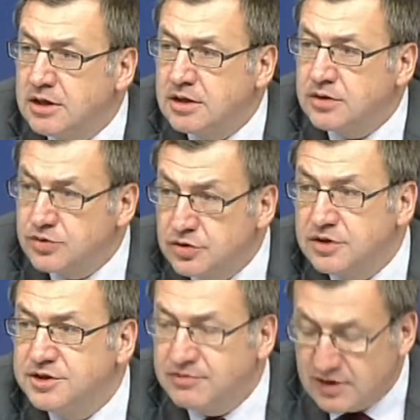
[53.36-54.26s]
uh,
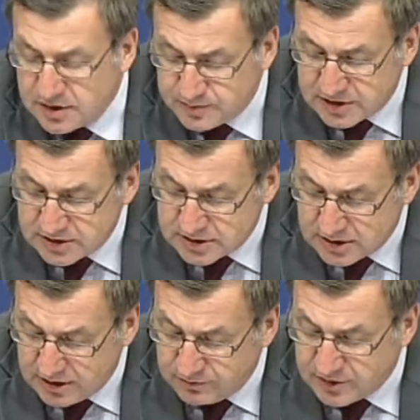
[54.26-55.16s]
rural development,
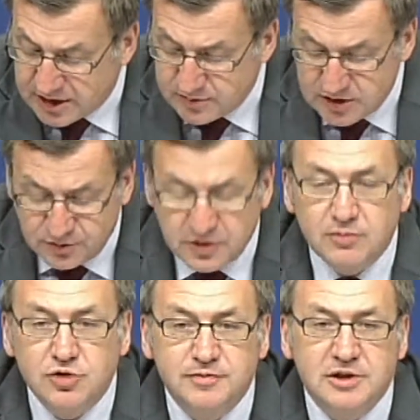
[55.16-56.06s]
environment, free
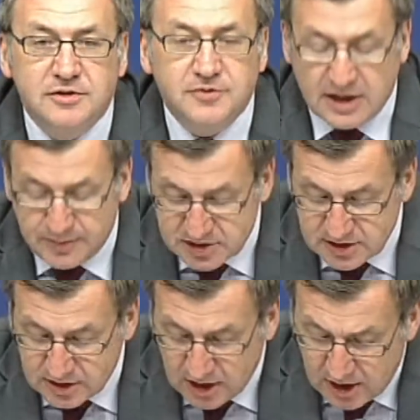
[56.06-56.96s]
movement of
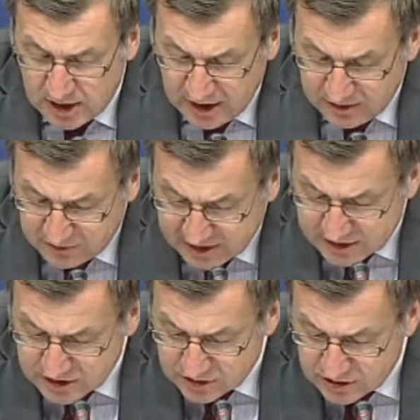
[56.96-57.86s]
capital and
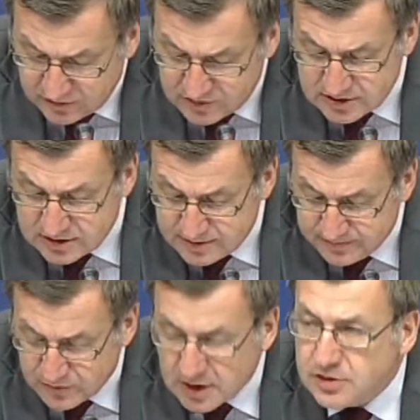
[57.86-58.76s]
financial services
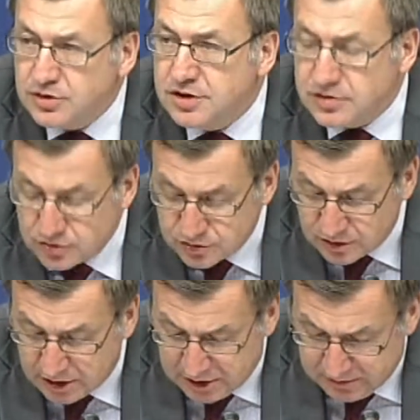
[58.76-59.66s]
in order
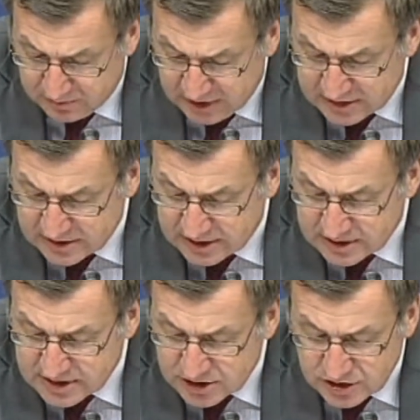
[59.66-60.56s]
to meet the
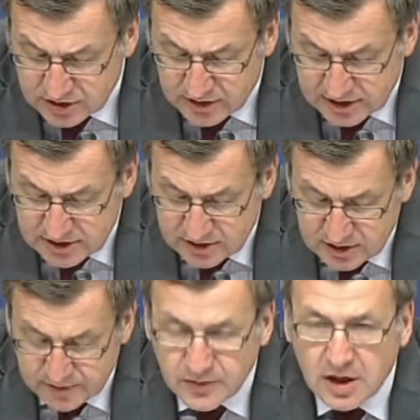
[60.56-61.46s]
accession
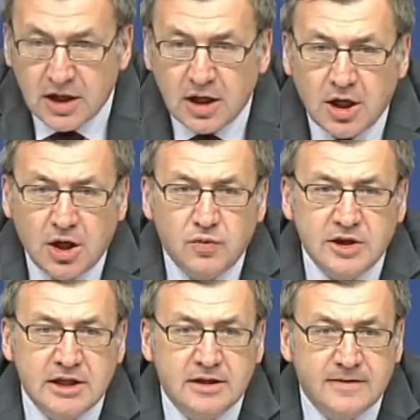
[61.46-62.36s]
criteria.
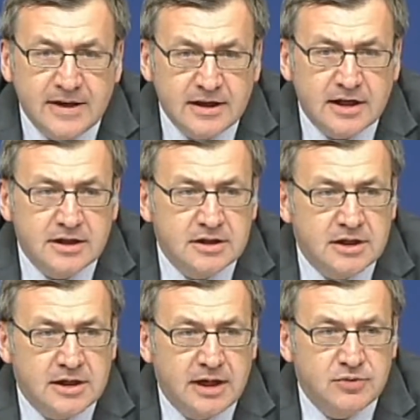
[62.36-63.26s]
We think, and
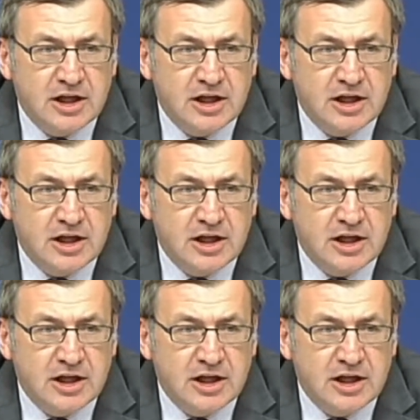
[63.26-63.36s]
uh, I